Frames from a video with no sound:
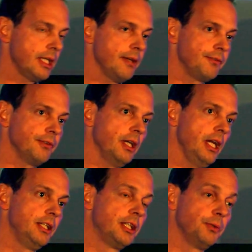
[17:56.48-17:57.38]
have
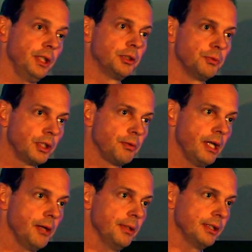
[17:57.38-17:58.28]
integration
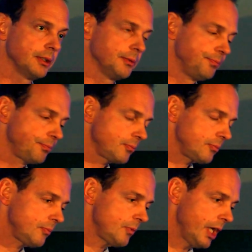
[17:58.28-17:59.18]
requirements,
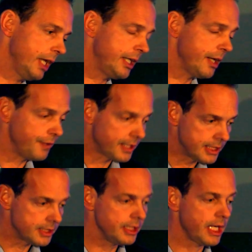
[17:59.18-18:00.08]
and they have existing